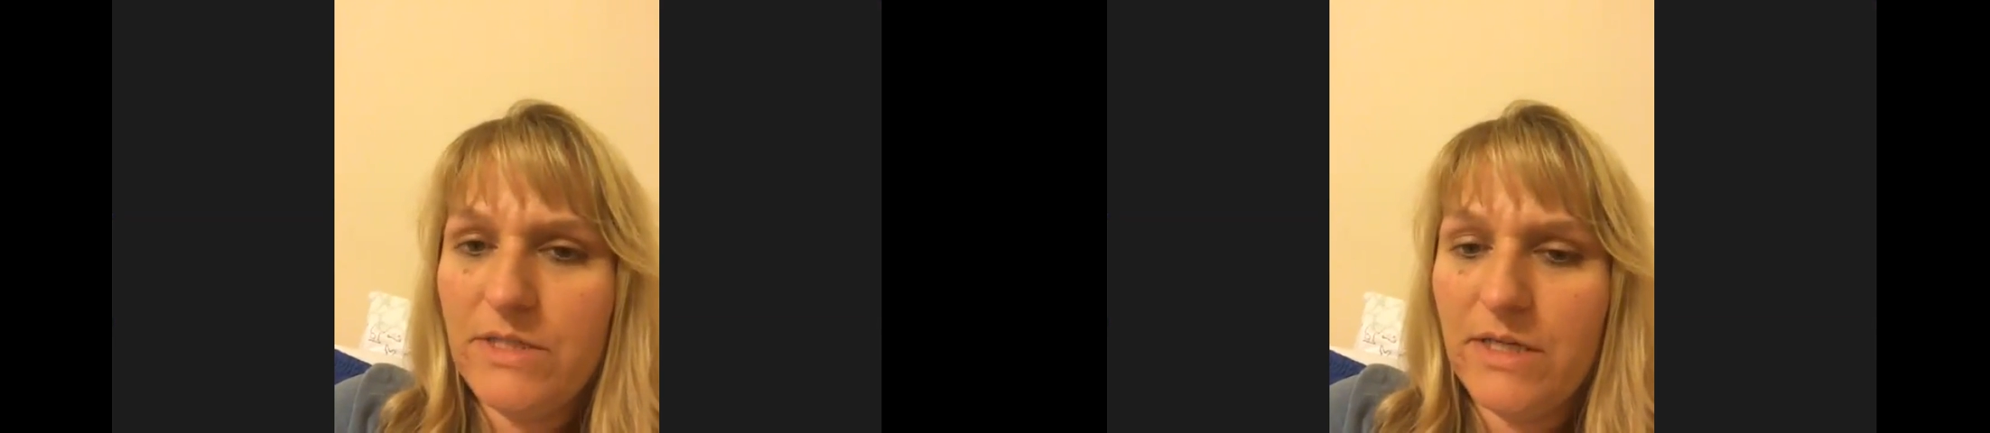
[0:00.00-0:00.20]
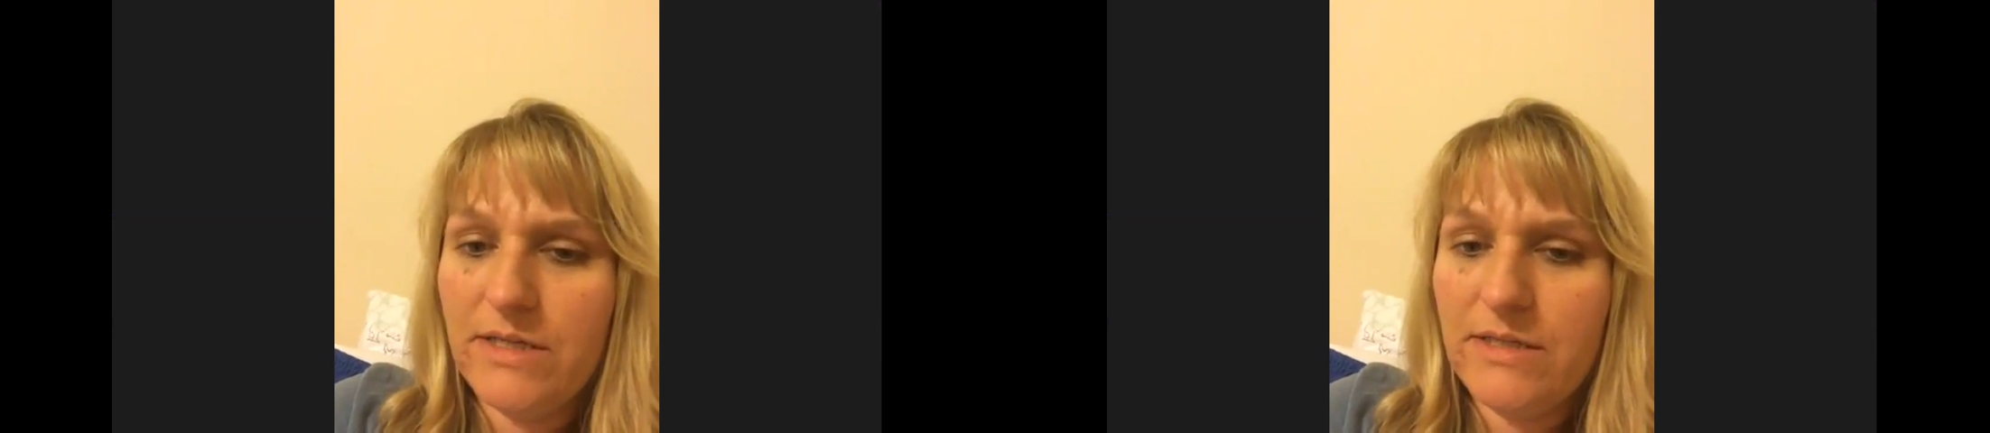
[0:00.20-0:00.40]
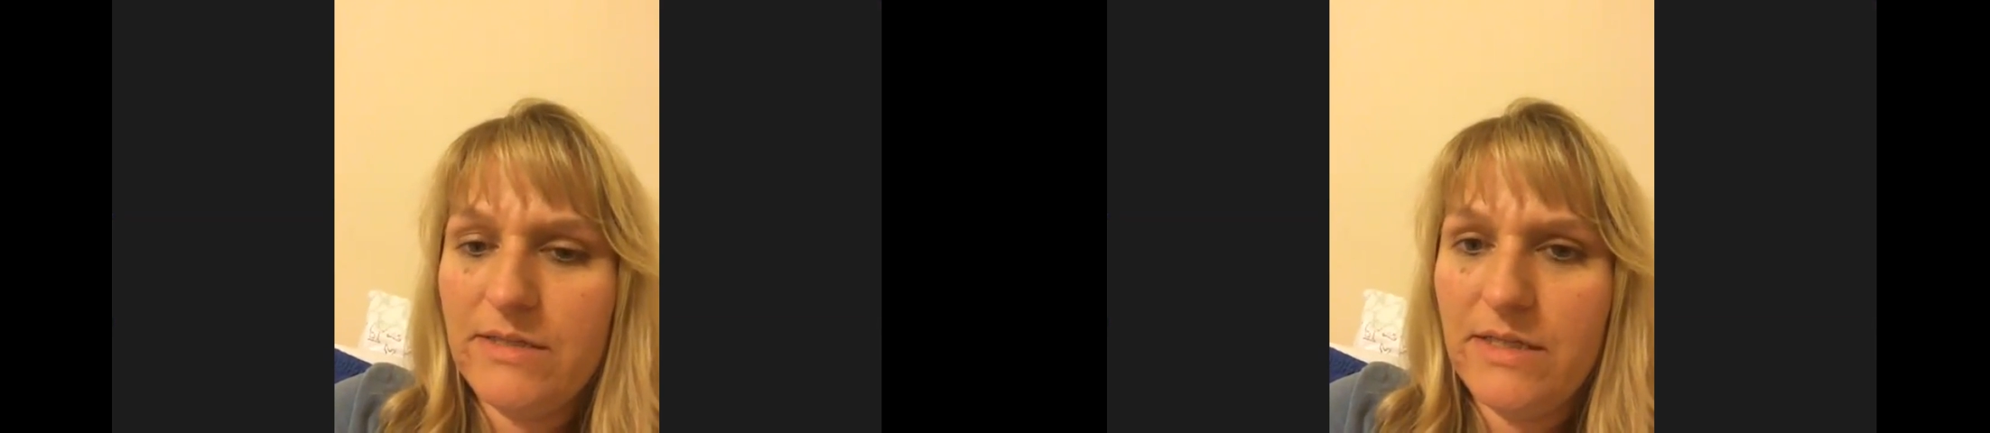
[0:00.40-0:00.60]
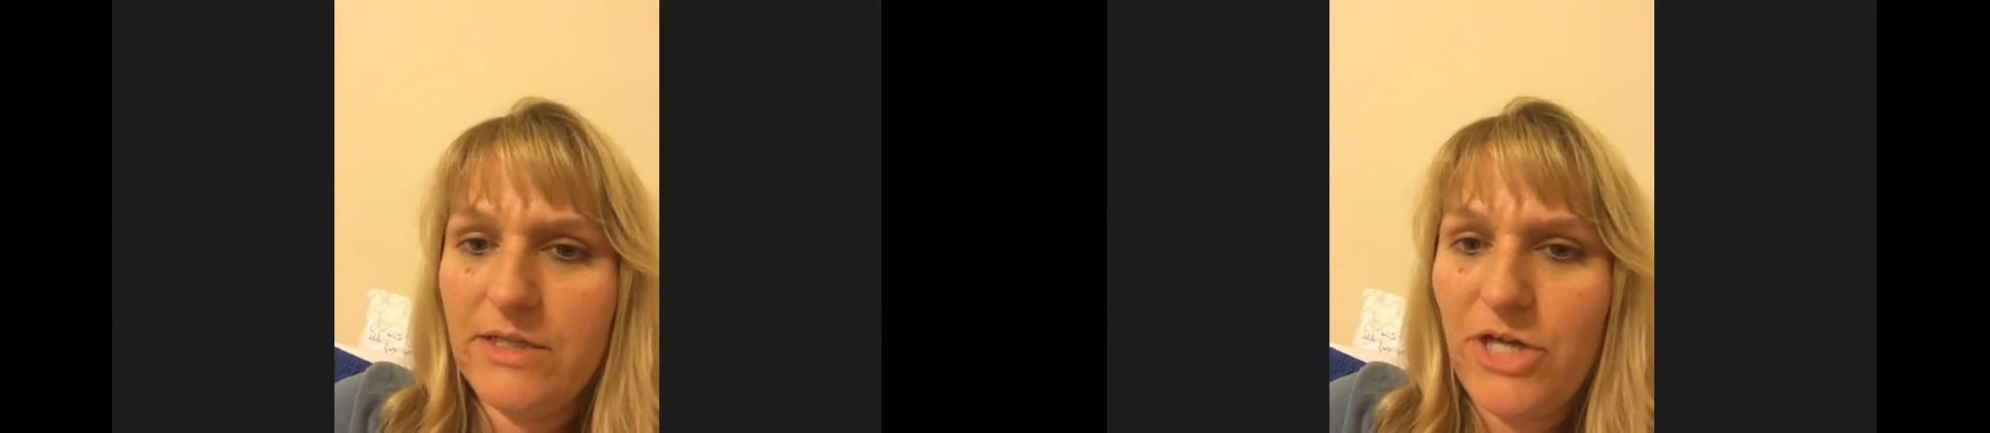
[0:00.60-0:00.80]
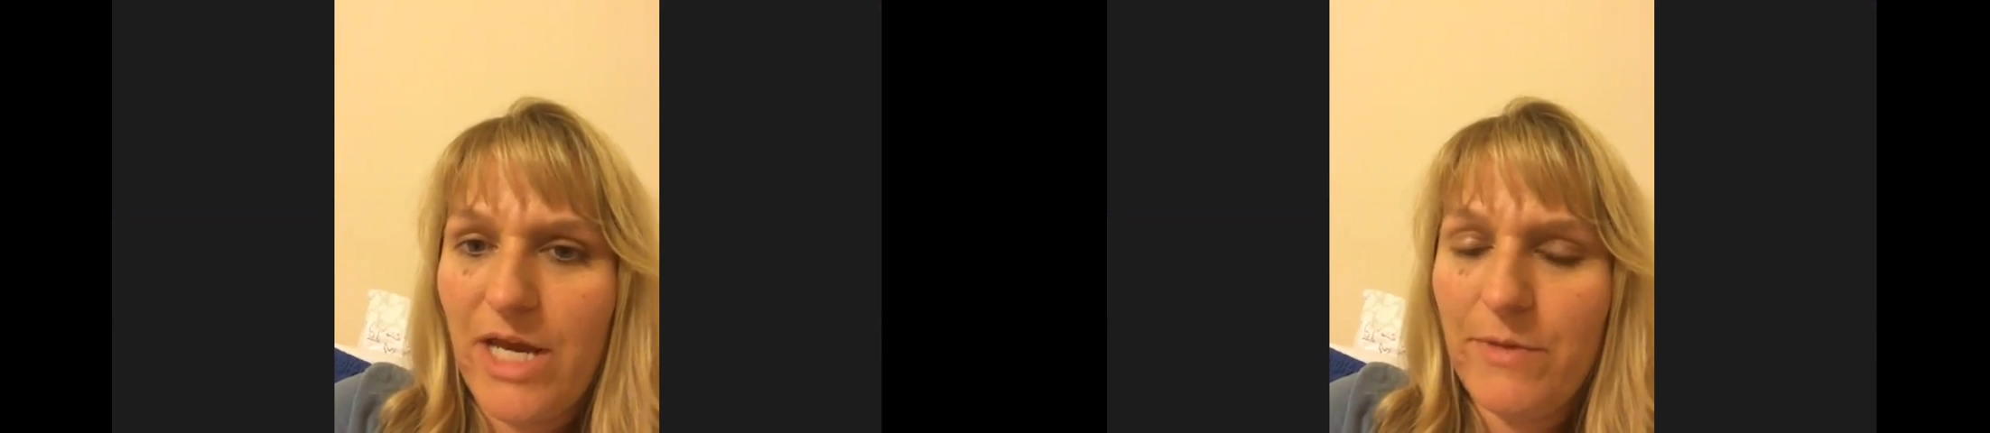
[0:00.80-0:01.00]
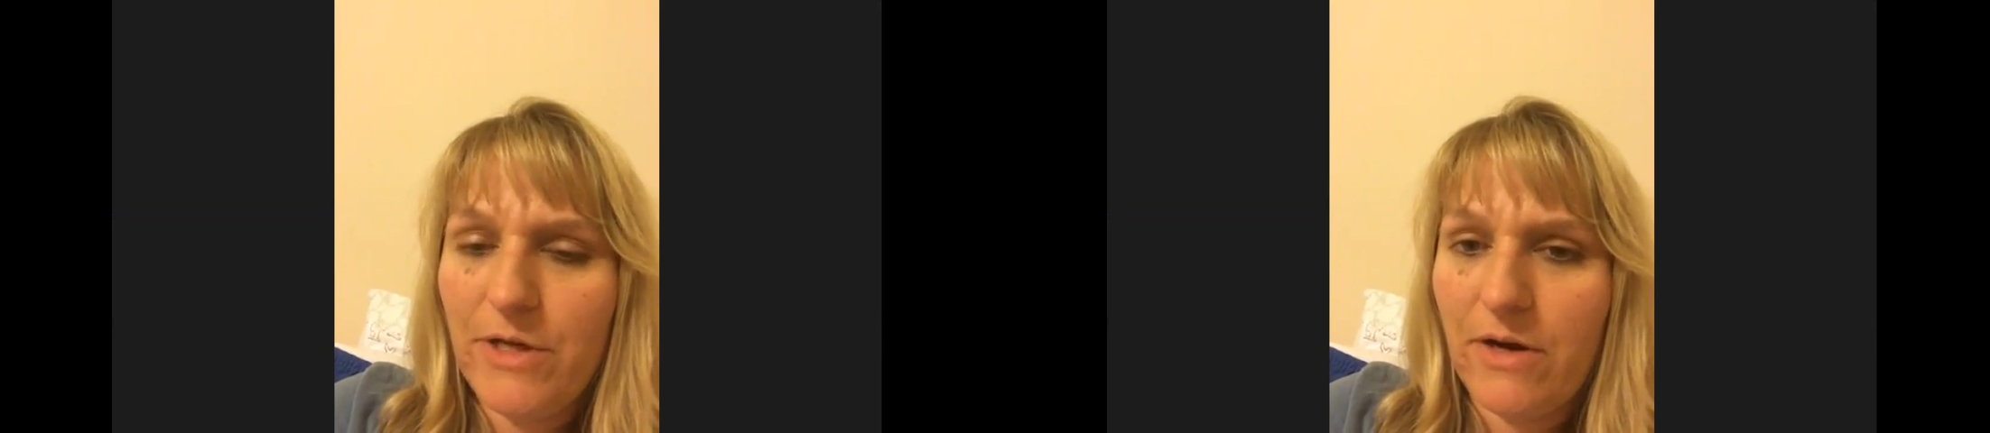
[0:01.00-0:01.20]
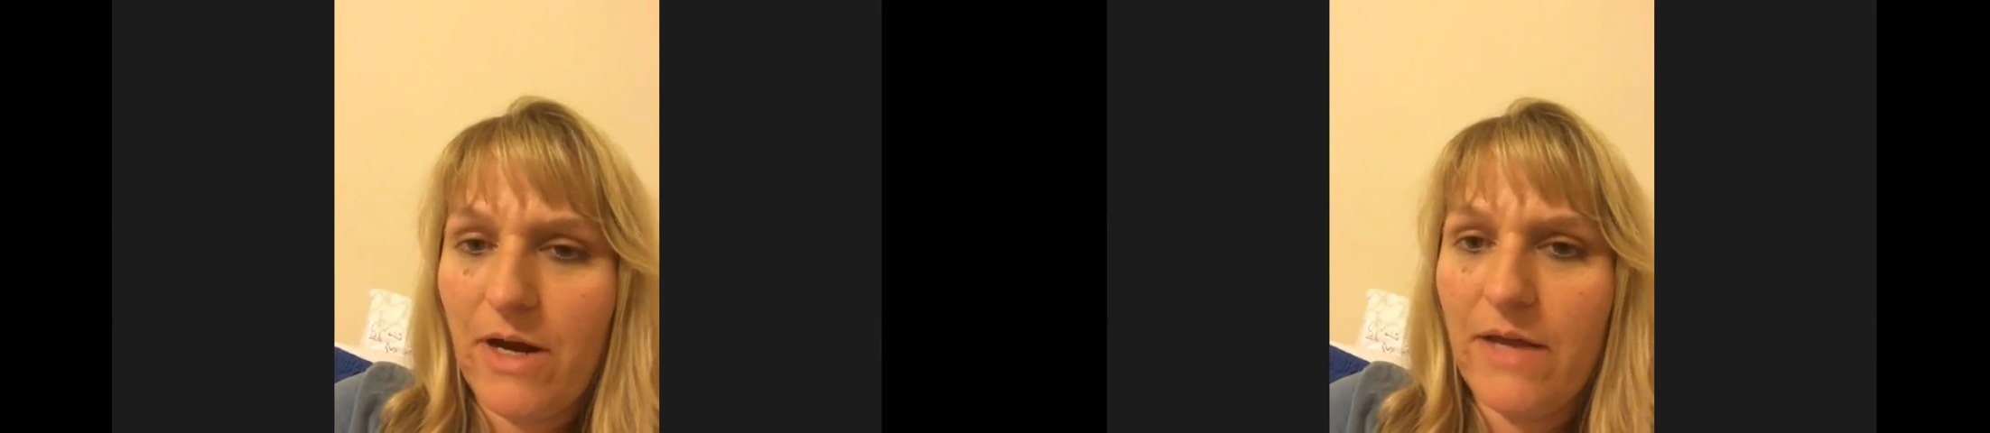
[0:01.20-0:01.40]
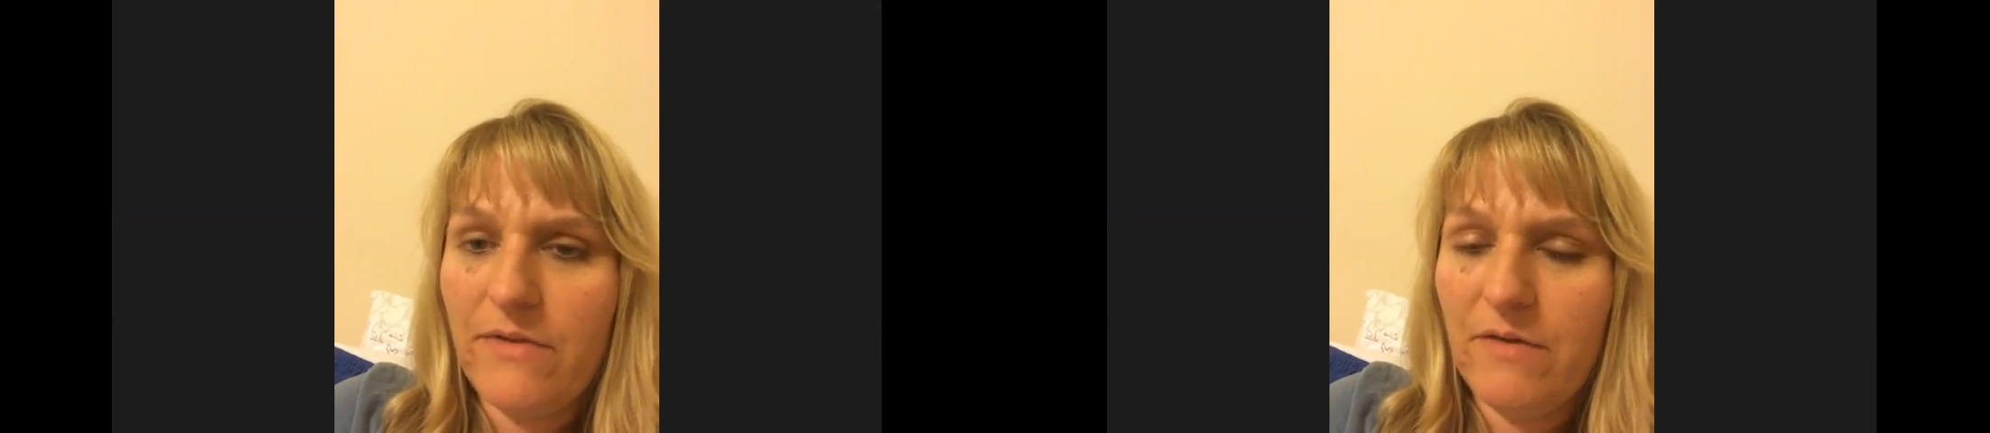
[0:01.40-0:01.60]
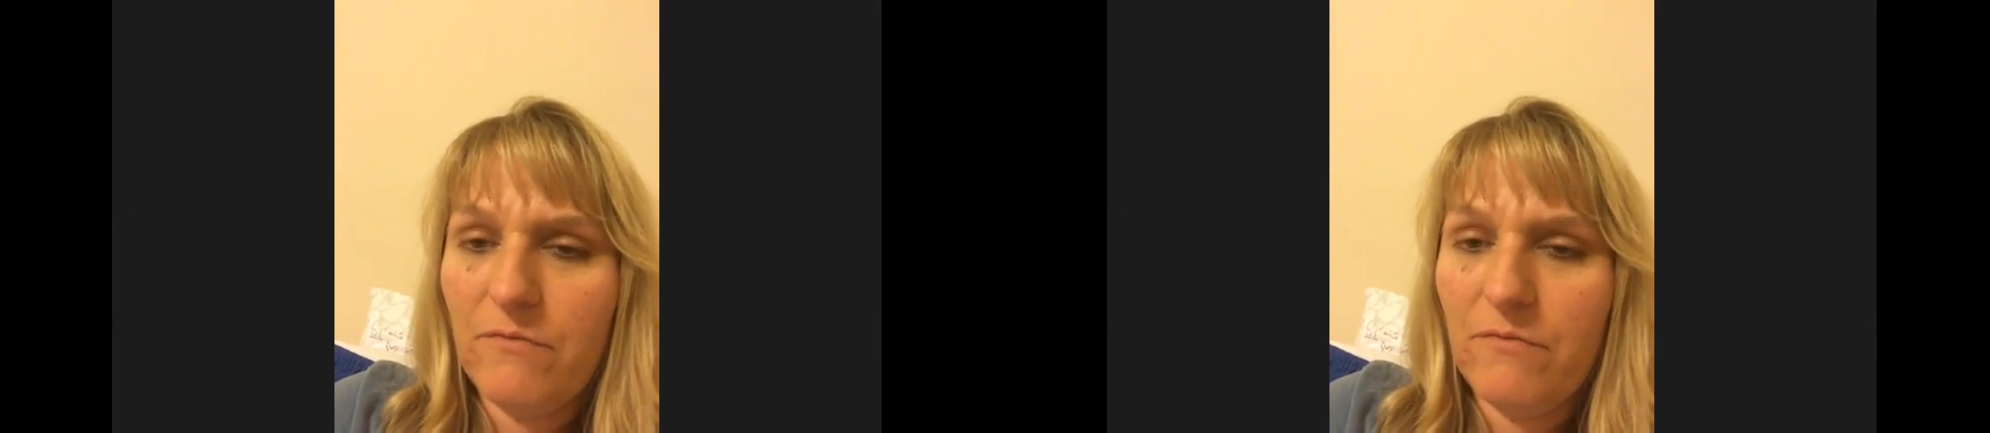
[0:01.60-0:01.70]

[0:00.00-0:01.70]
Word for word: to send Jaime or I the